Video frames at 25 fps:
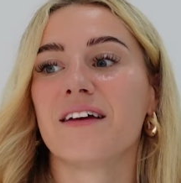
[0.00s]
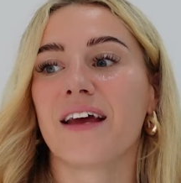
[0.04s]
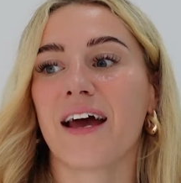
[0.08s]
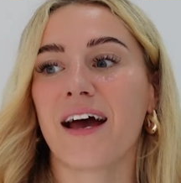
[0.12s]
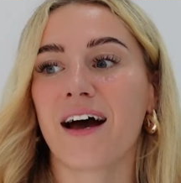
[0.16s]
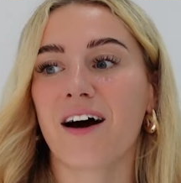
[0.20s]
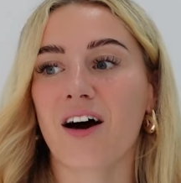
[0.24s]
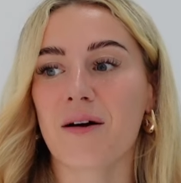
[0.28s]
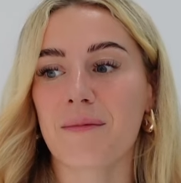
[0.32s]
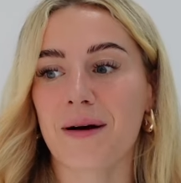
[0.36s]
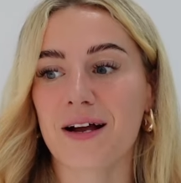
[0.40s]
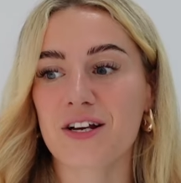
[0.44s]
yeah,
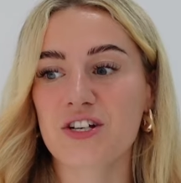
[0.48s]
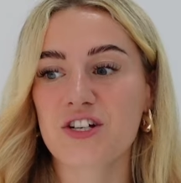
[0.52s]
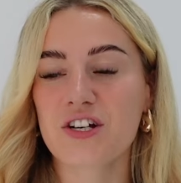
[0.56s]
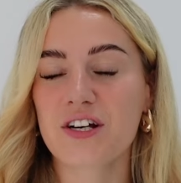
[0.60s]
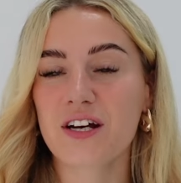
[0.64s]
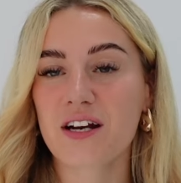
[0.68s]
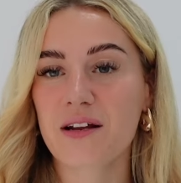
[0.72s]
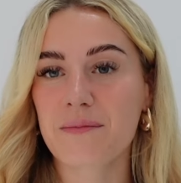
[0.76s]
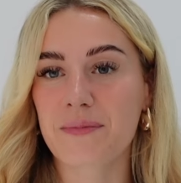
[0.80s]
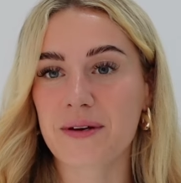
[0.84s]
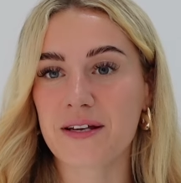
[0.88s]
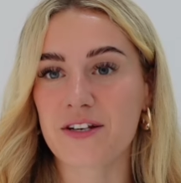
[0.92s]
I'm actually
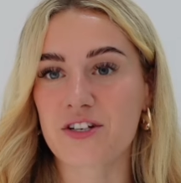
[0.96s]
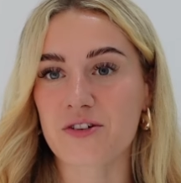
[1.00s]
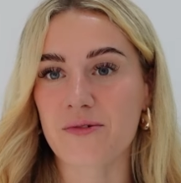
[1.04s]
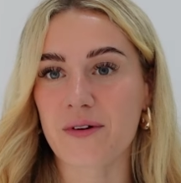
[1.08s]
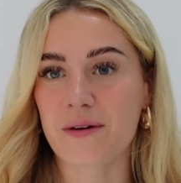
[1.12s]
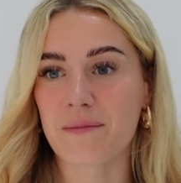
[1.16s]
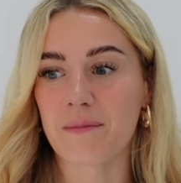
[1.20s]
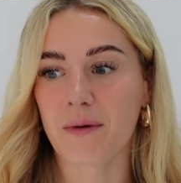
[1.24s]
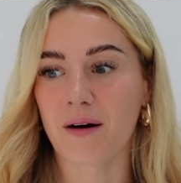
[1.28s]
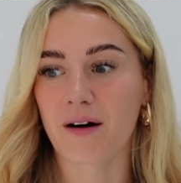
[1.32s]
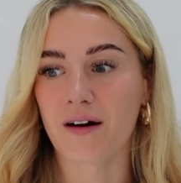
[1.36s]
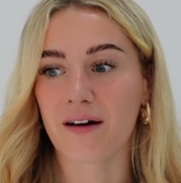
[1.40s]
going to be
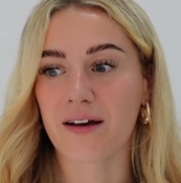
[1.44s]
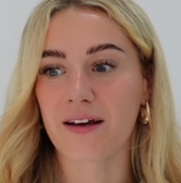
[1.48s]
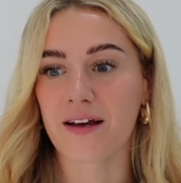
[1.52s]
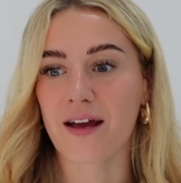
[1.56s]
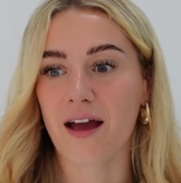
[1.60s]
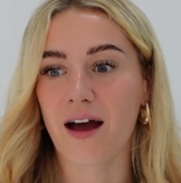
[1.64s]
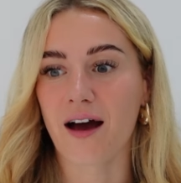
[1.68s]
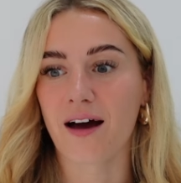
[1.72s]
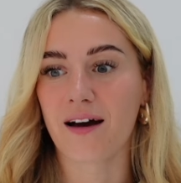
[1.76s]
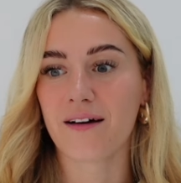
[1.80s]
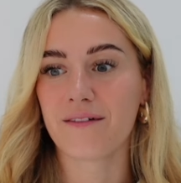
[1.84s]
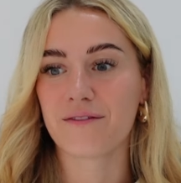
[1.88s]
doing my
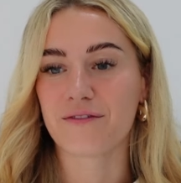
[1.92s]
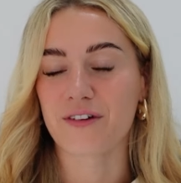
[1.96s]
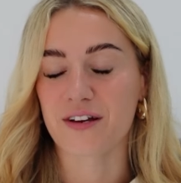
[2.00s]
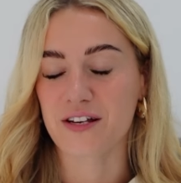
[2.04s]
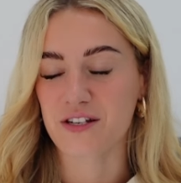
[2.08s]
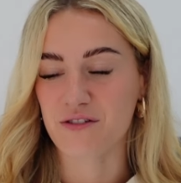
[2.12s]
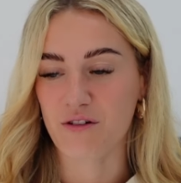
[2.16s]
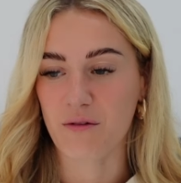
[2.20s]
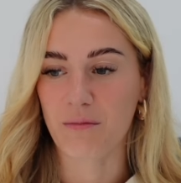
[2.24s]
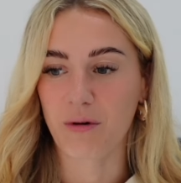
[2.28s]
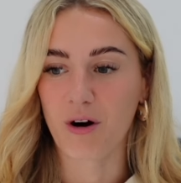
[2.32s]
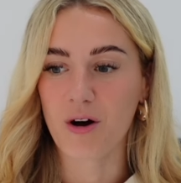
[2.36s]

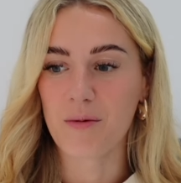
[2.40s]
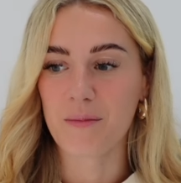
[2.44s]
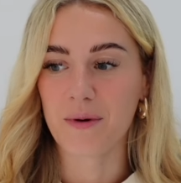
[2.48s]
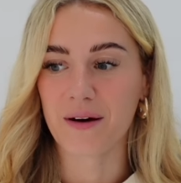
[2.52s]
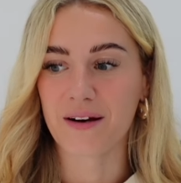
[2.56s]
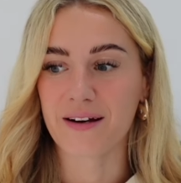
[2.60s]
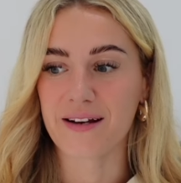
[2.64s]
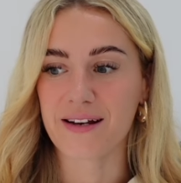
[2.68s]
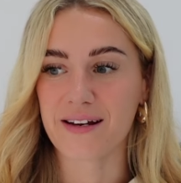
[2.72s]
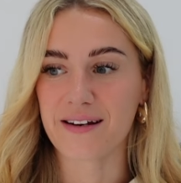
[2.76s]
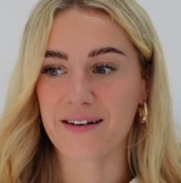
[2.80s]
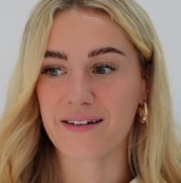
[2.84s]
visa
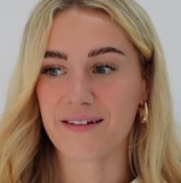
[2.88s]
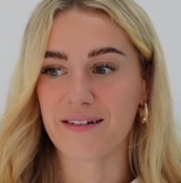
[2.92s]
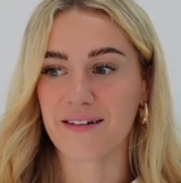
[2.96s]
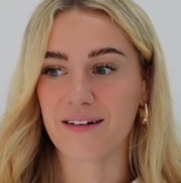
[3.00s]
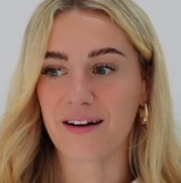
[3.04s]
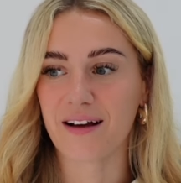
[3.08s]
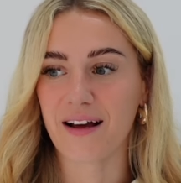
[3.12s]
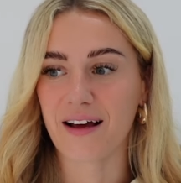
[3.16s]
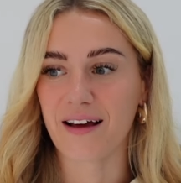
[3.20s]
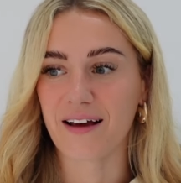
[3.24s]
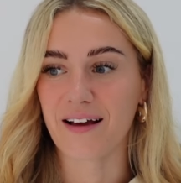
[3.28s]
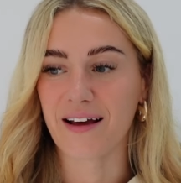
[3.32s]
appointment
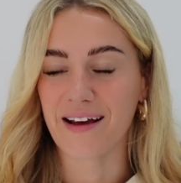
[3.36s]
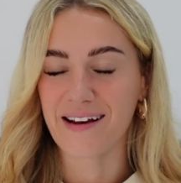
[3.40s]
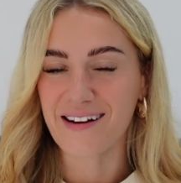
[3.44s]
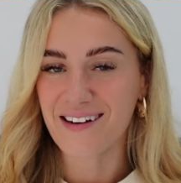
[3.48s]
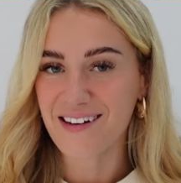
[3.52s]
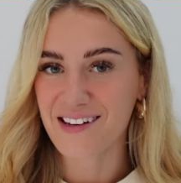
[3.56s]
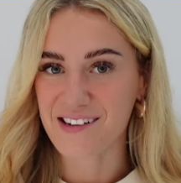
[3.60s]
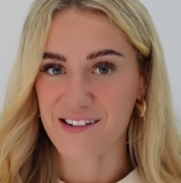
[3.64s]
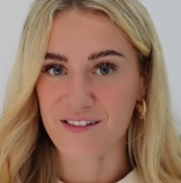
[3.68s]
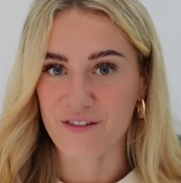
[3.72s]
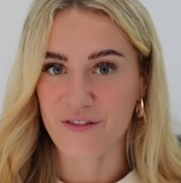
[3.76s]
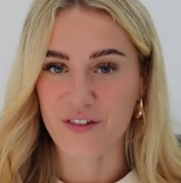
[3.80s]
in
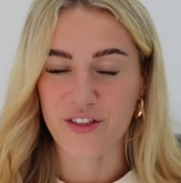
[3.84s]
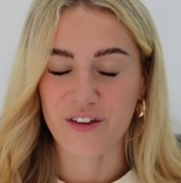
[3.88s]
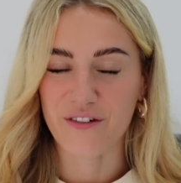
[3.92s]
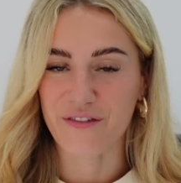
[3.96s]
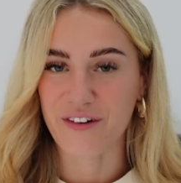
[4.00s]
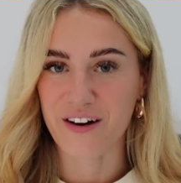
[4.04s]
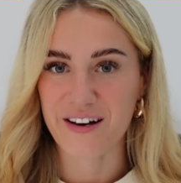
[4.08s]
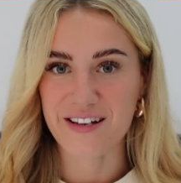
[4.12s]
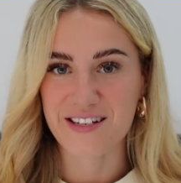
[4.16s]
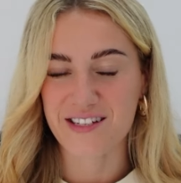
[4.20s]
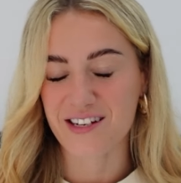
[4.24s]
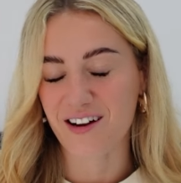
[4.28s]
England for the
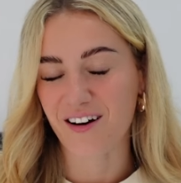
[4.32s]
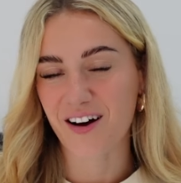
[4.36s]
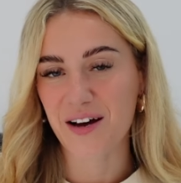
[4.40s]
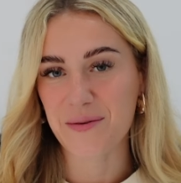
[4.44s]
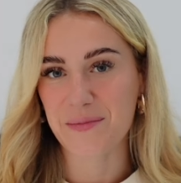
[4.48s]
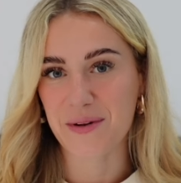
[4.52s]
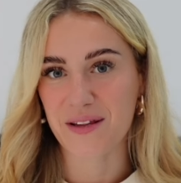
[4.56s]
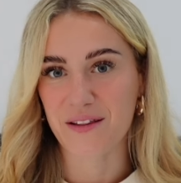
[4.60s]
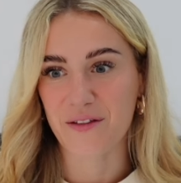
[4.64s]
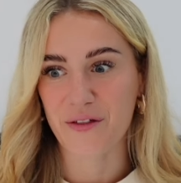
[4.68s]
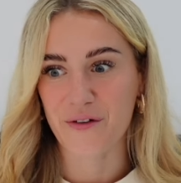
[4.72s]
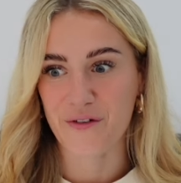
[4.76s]
first time
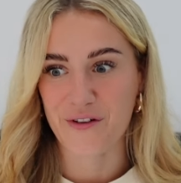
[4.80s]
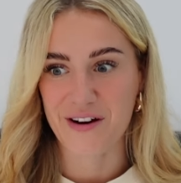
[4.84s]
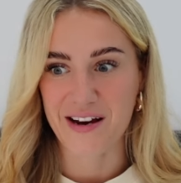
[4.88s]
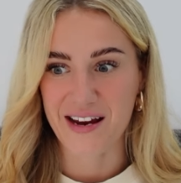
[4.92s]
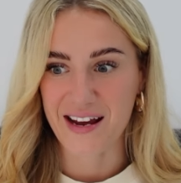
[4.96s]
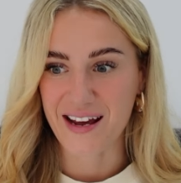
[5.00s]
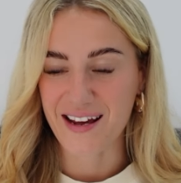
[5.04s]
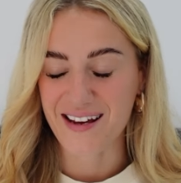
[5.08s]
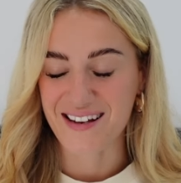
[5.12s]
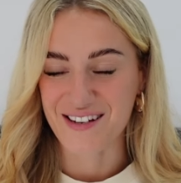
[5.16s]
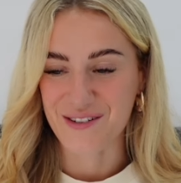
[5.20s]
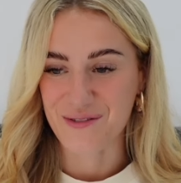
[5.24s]
in three
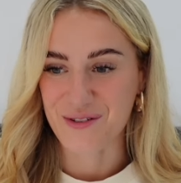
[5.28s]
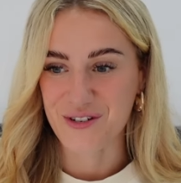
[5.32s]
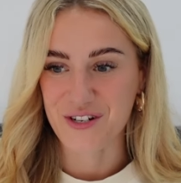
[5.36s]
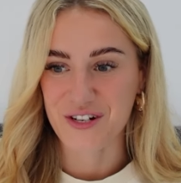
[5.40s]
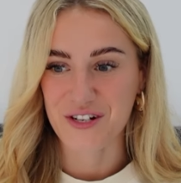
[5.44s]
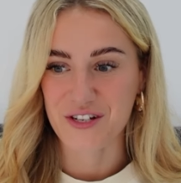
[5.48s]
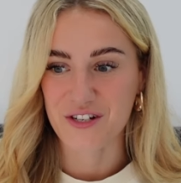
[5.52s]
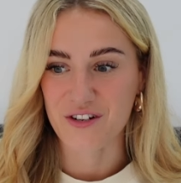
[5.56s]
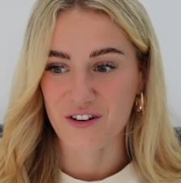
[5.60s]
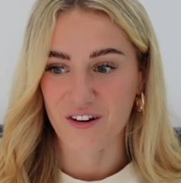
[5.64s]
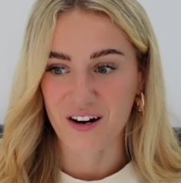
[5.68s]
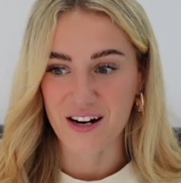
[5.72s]
years, which
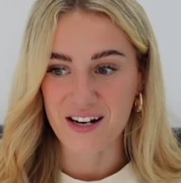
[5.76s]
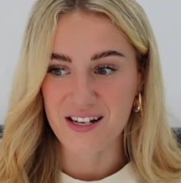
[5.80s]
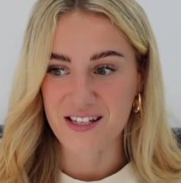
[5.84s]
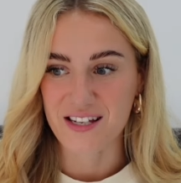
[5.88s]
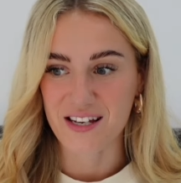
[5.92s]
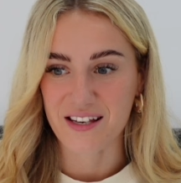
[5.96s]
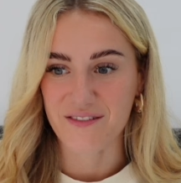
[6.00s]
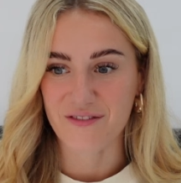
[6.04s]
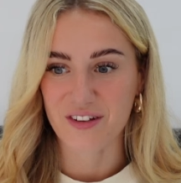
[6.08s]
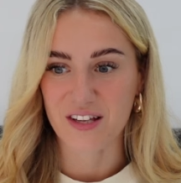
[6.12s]
is crazy.